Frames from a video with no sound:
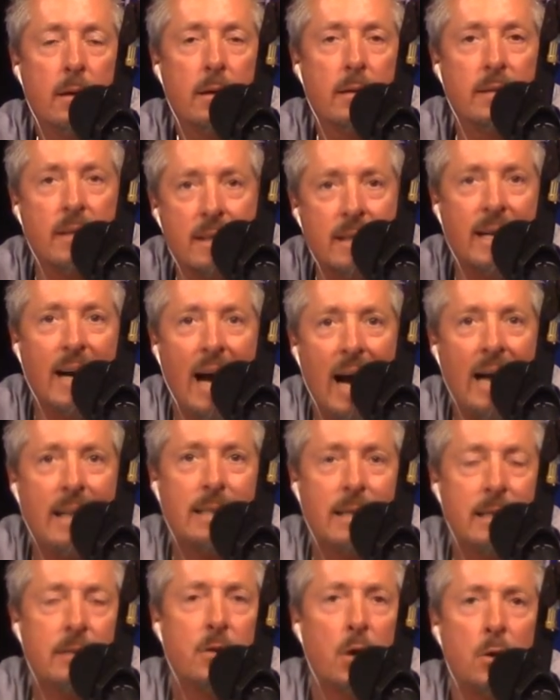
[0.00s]
The guy
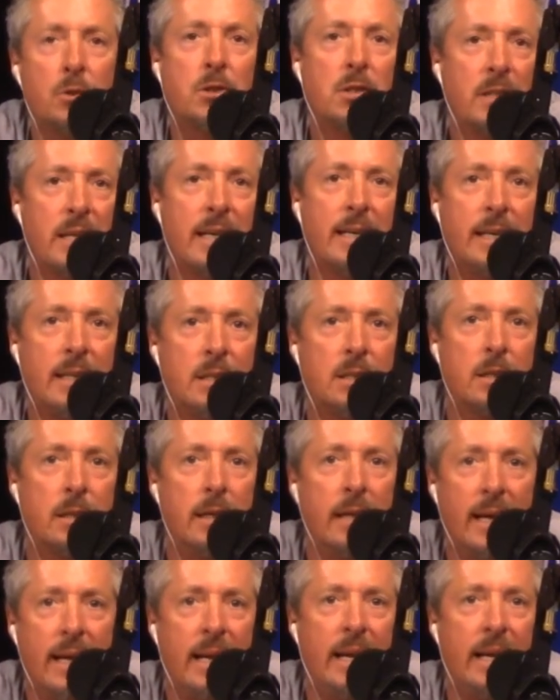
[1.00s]
that, don't you think he's an
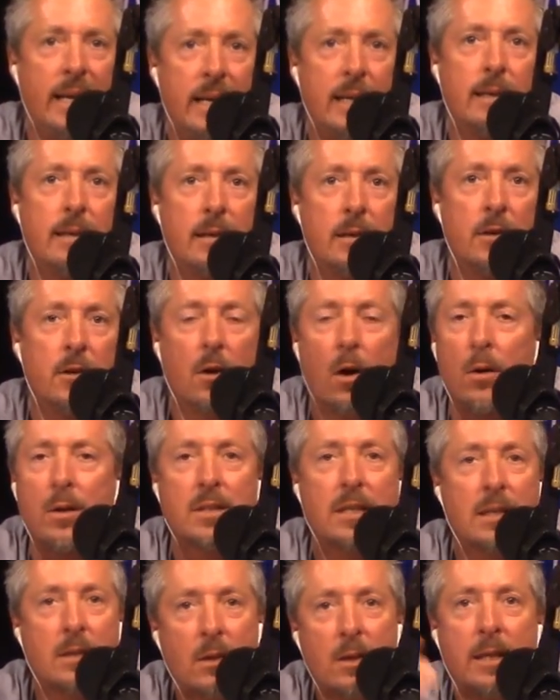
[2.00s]
idiot? You're
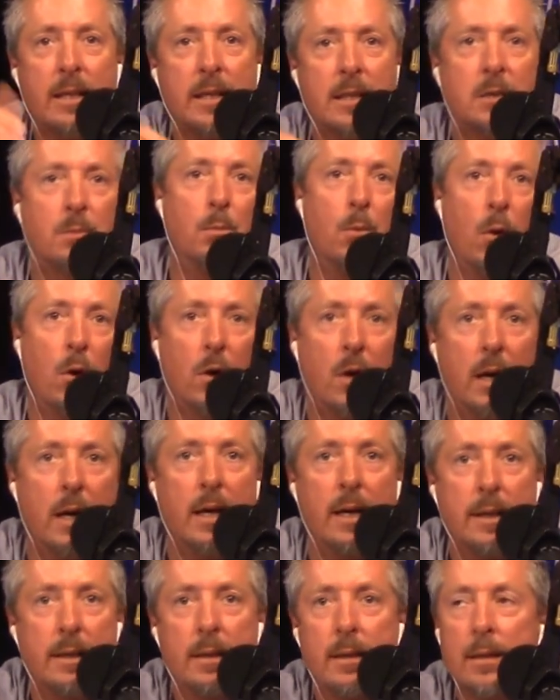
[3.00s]
always like, look at this
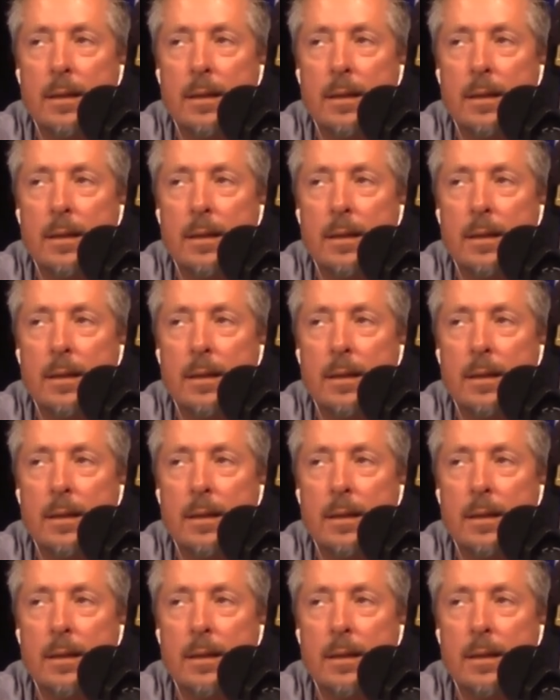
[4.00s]
moron.